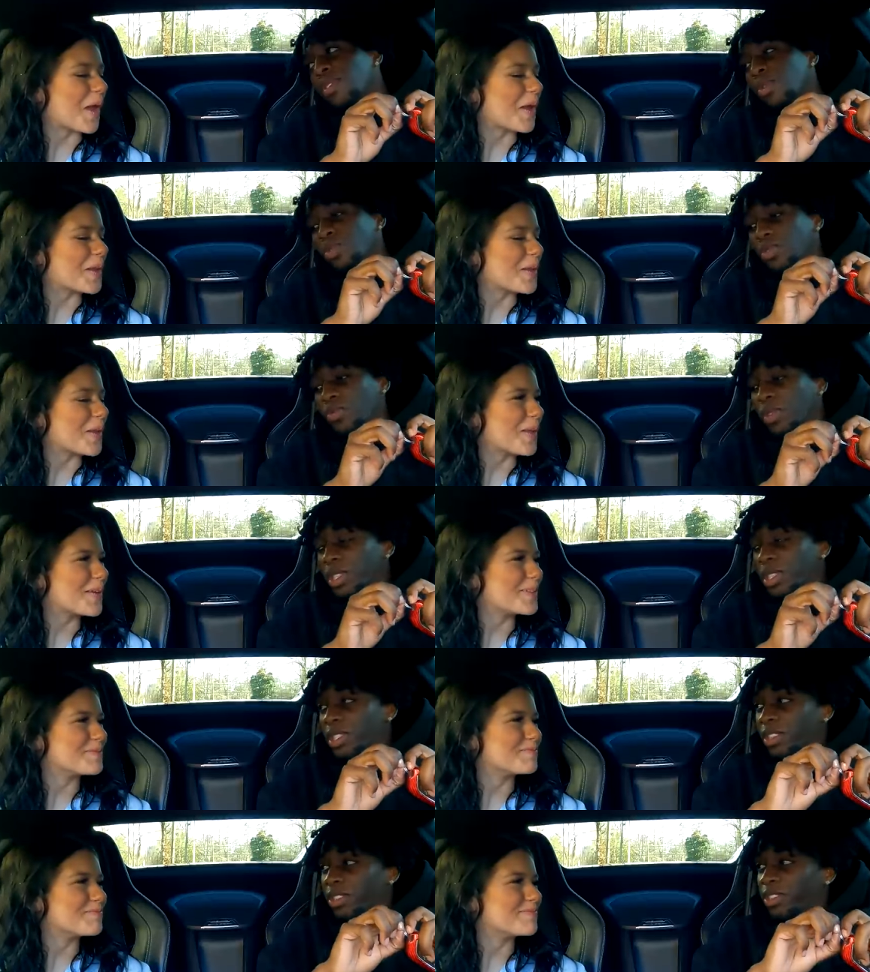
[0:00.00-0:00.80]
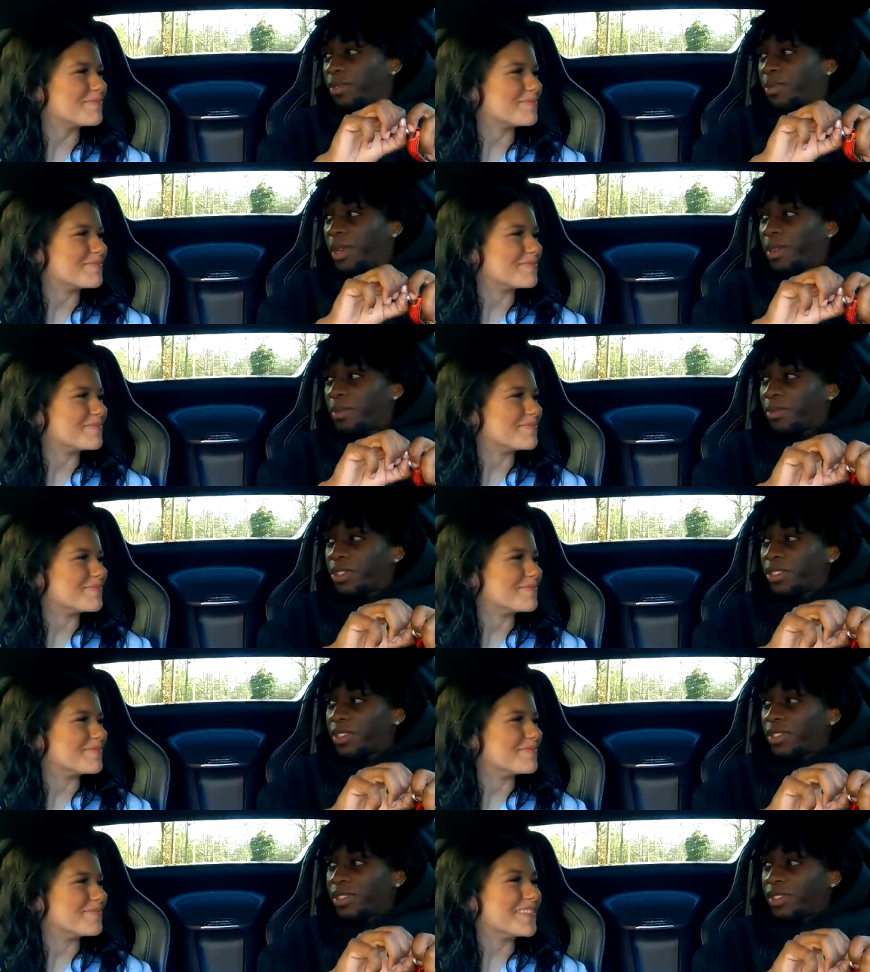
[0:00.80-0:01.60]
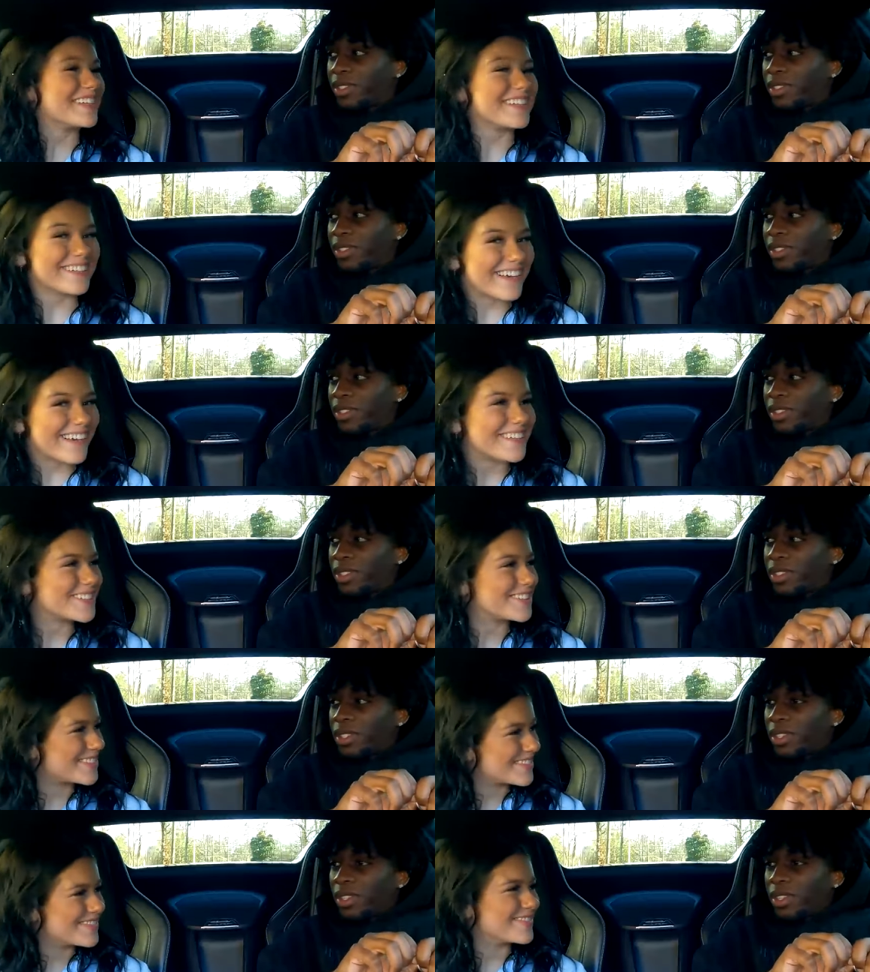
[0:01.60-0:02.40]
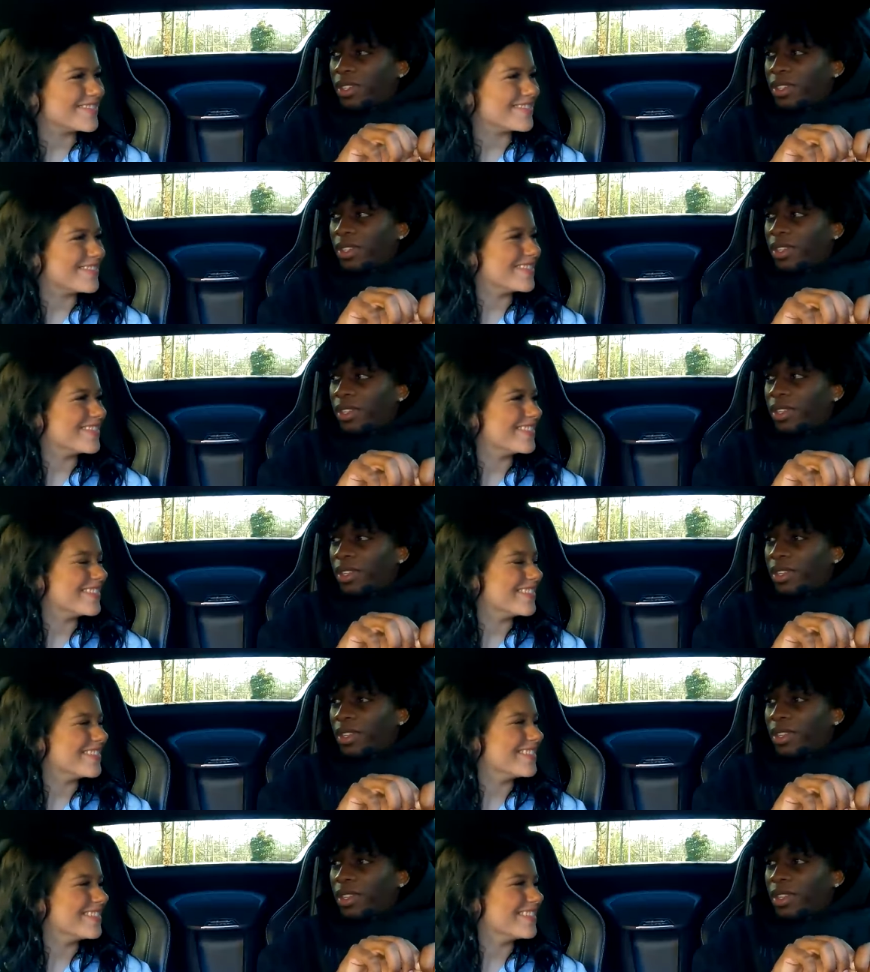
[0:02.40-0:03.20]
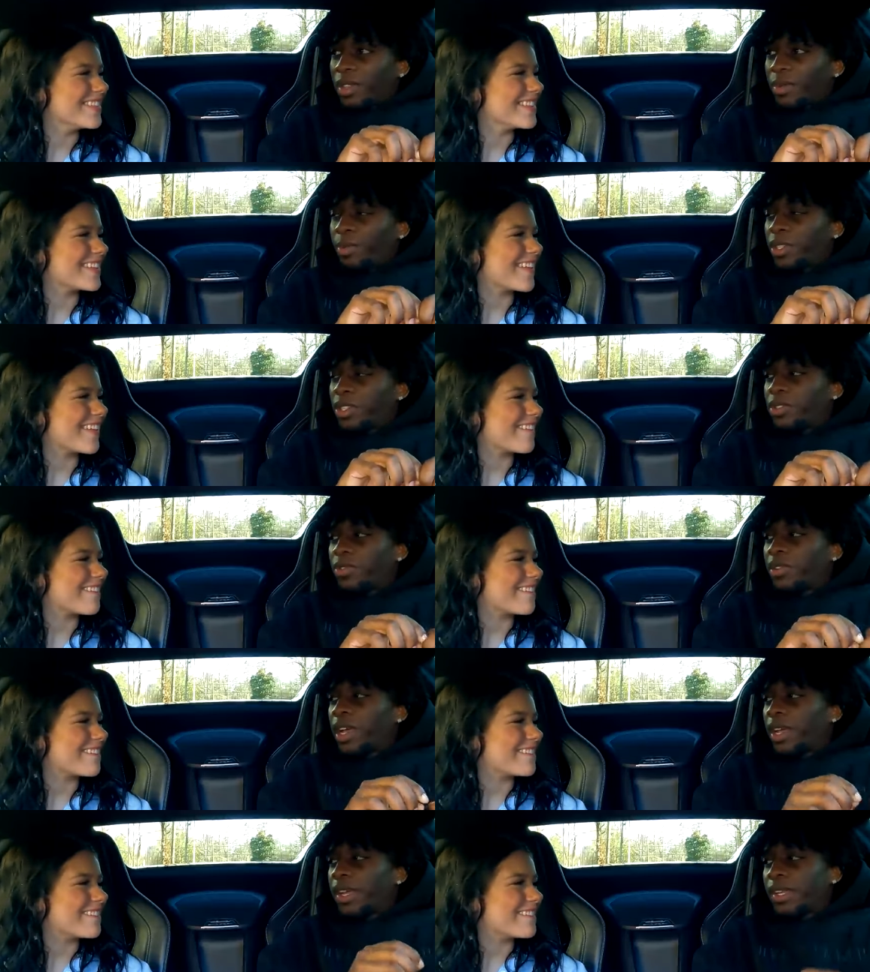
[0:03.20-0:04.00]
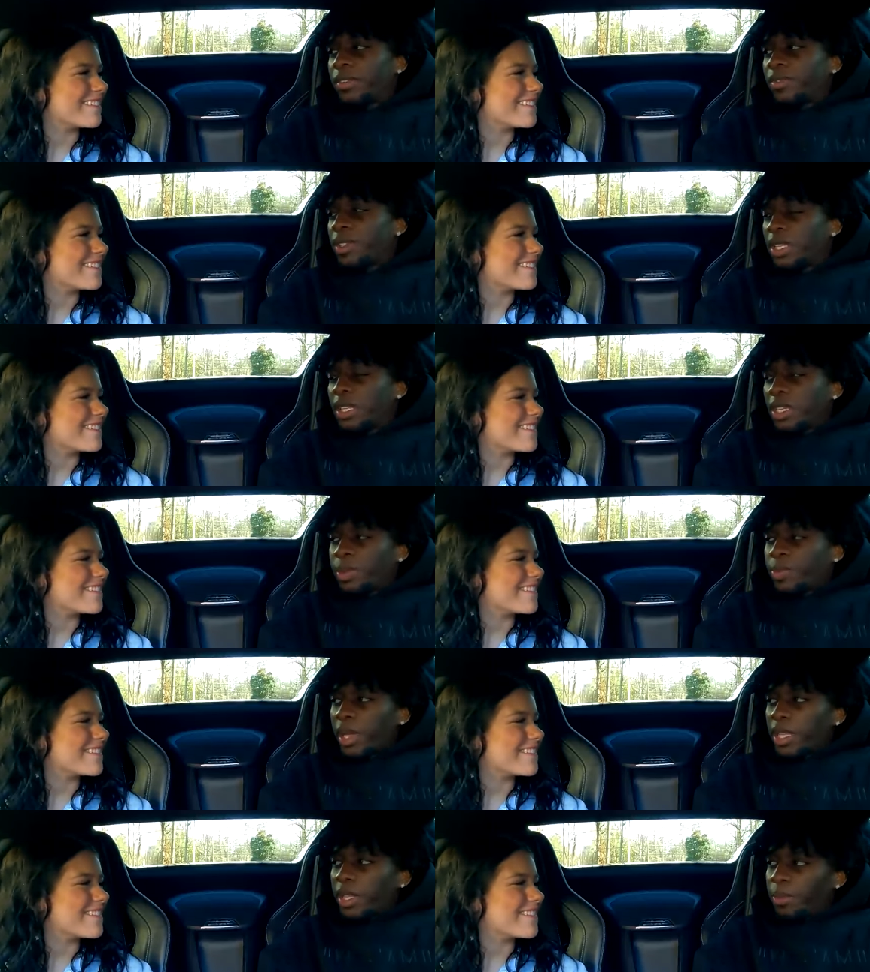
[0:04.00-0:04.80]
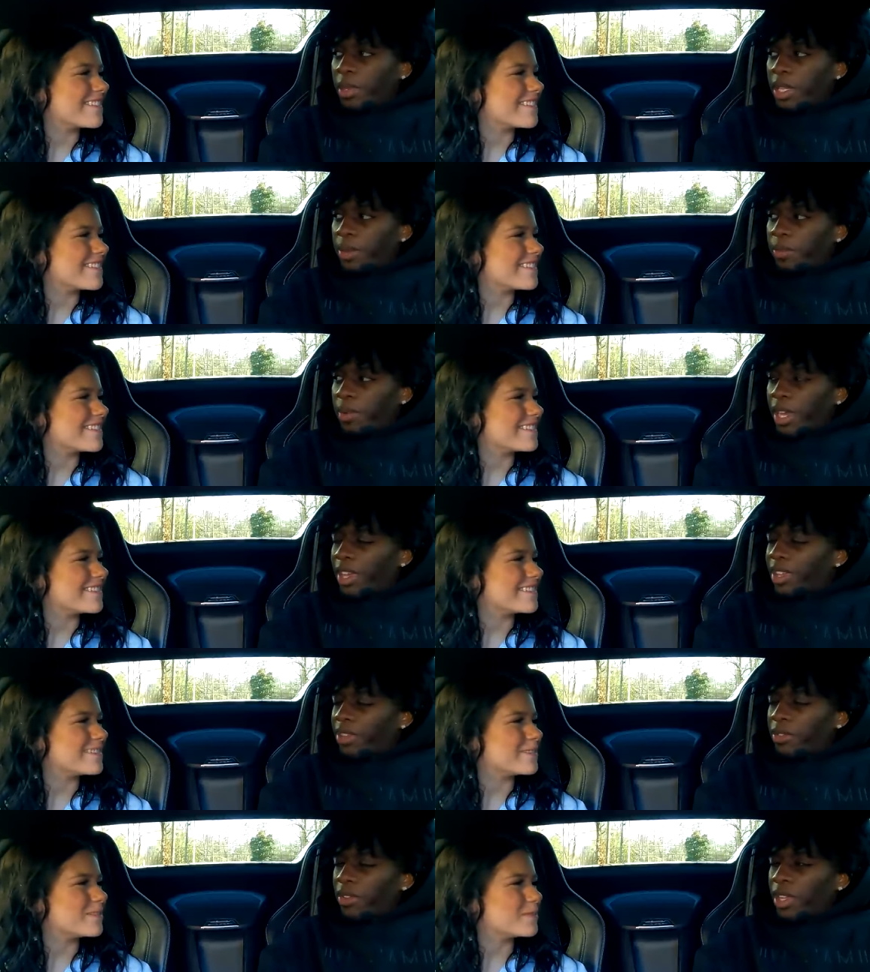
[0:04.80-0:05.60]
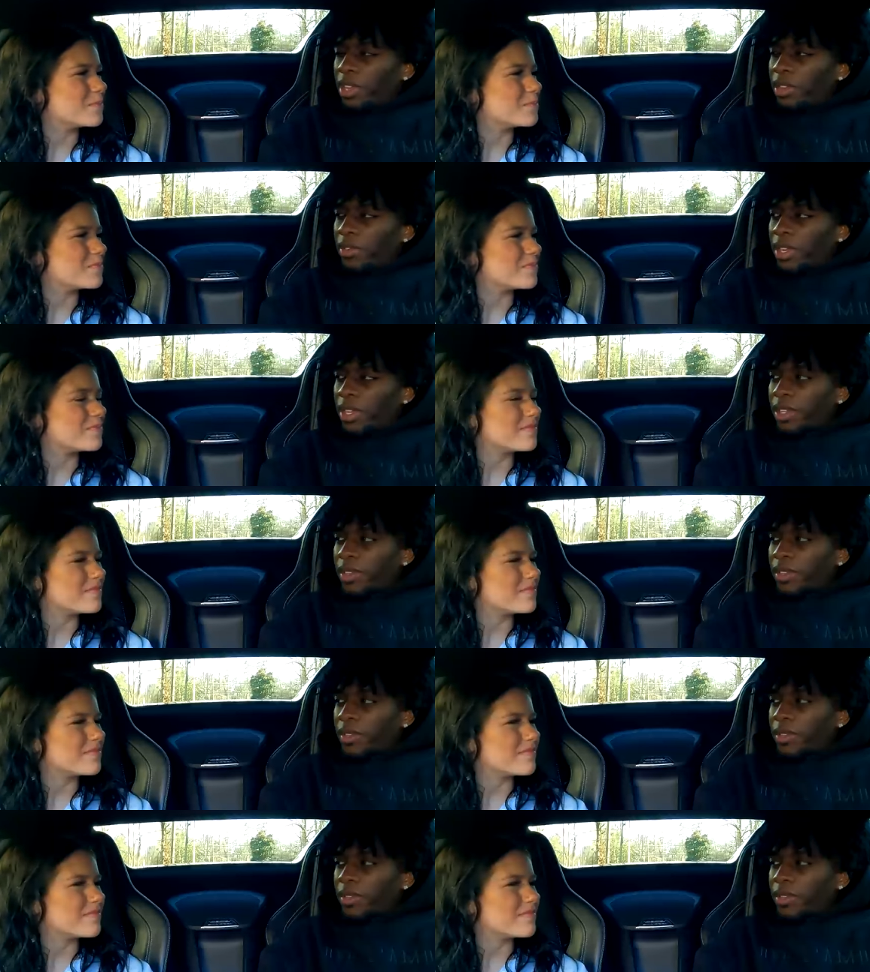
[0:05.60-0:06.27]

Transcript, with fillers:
Speaker 1: You was really serious about the mall. Yes. But you not really expecting me to buy you now, right?